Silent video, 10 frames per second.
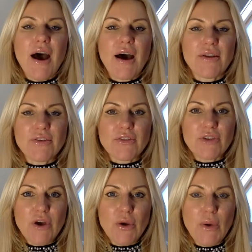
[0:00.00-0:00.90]
And
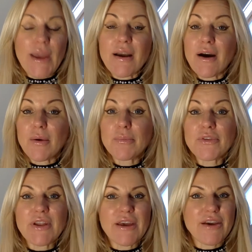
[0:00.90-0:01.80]
so it comes and it